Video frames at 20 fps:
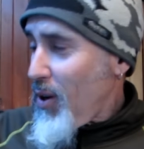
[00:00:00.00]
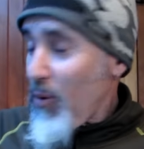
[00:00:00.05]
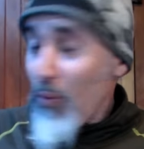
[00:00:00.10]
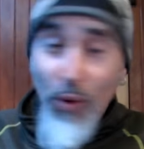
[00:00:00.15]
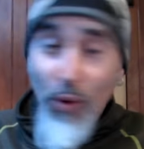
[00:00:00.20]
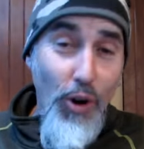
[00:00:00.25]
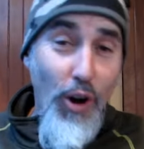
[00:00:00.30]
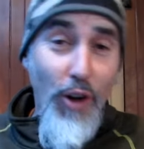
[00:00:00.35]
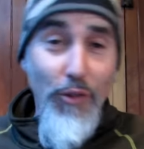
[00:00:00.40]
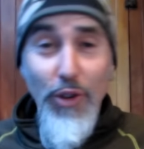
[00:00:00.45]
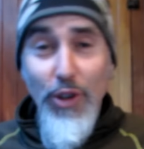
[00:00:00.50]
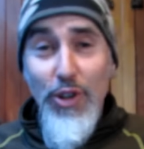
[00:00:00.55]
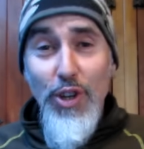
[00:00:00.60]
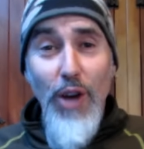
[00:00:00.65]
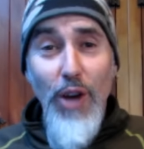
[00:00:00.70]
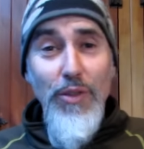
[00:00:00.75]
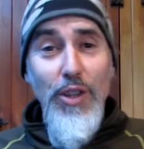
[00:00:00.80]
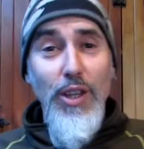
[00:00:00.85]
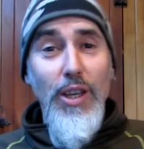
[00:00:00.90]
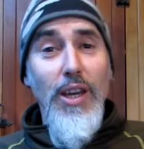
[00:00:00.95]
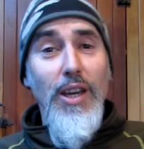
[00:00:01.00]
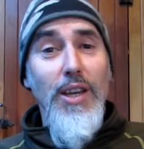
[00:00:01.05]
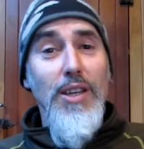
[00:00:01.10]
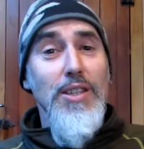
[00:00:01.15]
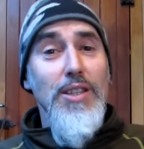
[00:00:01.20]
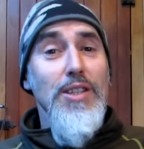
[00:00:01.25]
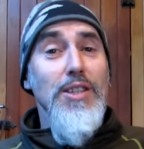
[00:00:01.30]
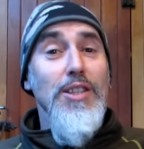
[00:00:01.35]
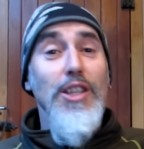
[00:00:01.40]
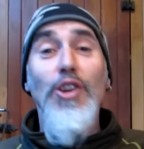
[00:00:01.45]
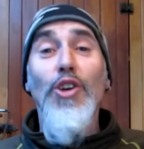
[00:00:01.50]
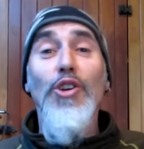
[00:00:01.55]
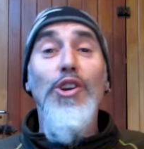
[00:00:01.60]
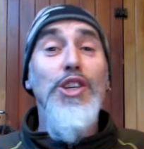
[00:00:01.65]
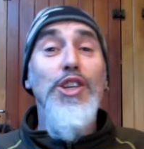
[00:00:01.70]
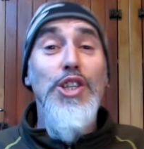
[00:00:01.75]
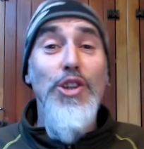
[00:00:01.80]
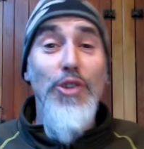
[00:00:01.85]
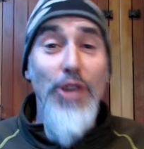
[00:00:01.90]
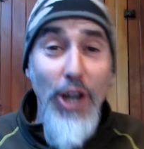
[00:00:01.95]
What I've learned over the years. They're not
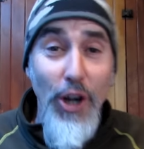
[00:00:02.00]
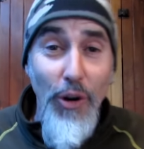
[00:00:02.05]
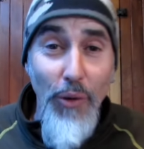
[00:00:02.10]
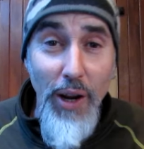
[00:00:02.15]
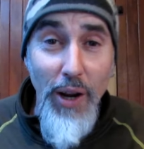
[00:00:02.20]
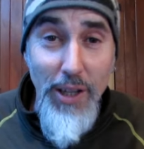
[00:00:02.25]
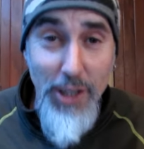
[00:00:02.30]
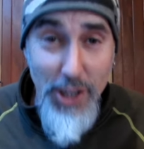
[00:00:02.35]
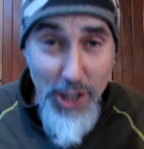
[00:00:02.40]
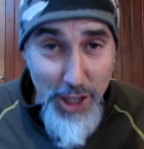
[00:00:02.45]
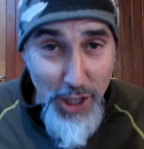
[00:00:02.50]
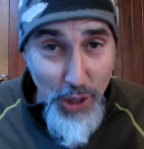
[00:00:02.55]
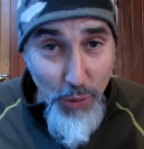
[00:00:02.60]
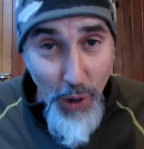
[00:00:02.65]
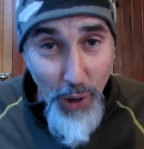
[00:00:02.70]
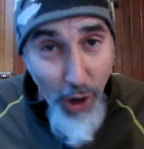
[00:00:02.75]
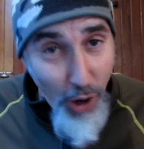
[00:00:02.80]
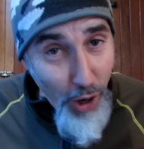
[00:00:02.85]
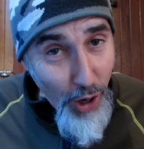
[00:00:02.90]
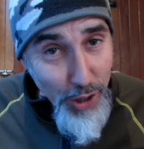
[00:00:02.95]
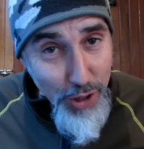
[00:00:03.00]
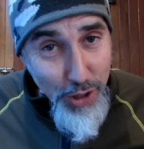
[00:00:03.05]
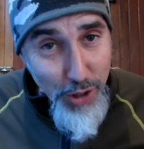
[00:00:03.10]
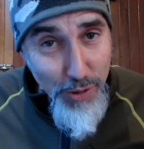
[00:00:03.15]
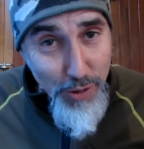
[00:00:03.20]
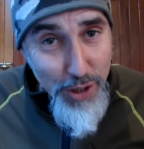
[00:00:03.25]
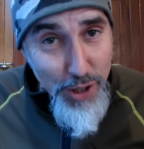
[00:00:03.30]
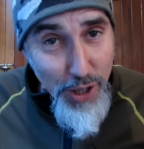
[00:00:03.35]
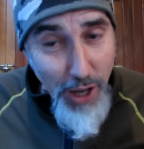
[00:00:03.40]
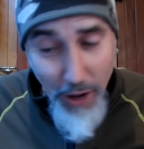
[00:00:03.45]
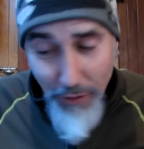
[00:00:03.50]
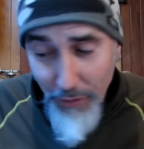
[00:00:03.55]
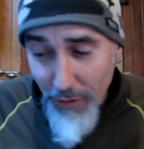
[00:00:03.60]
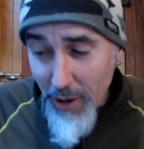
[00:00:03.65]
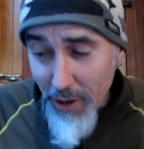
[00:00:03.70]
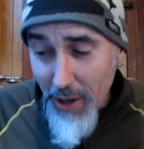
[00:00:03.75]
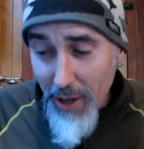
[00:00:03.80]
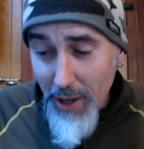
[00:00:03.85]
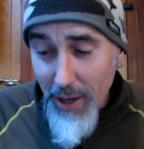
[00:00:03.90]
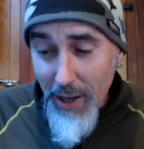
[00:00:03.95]
necessarily correct, just the way I like to do stuff,
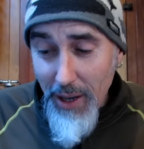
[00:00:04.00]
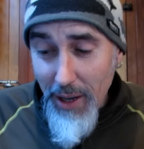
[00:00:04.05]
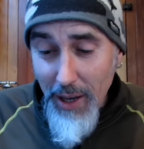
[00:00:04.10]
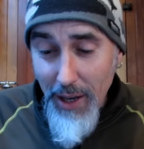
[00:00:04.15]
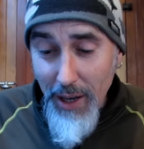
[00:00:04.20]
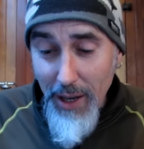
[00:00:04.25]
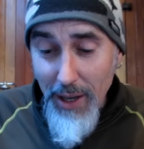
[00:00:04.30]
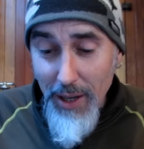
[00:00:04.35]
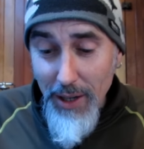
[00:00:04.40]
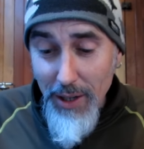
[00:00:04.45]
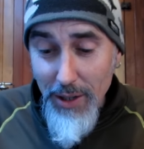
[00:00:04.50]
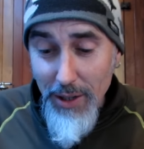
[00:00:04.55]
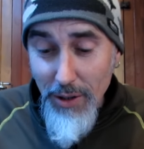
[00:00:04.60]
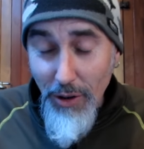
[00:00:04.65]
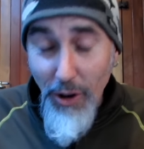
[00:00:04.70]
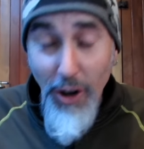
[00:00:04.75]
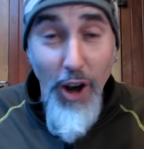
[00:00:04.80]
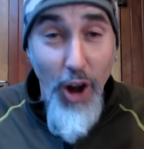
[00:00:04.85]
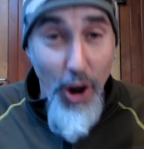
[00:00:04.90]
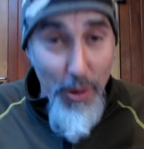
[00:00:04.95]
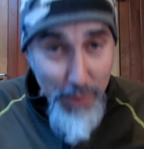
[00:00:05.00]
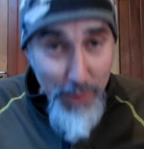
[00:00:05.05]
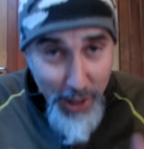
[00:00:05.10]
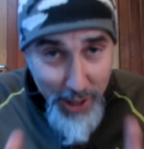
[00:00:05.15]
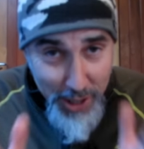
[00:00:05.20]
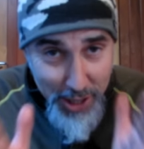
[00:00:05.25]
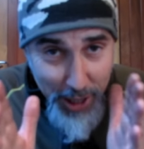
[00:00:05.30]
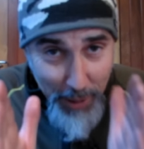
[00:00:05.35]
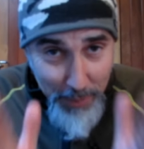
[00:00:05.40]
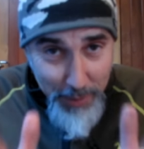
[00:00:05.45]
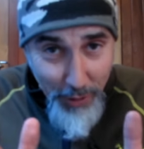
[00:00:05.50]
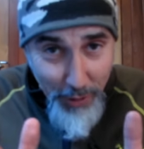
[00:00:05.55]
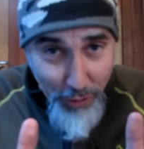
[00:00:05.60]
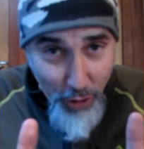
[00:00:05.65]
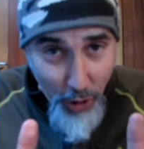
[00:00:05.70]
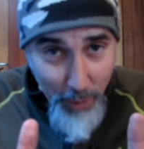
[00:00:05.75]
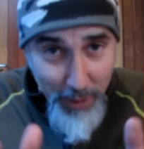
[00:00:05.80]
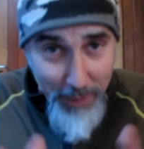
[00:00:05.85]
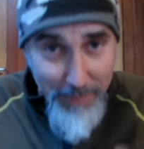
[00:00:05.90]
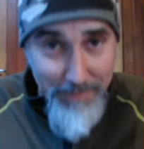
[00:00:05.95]
and I hope you get something
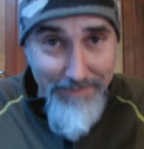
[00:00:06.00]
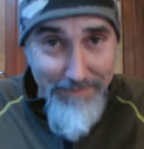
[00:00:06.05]
from it.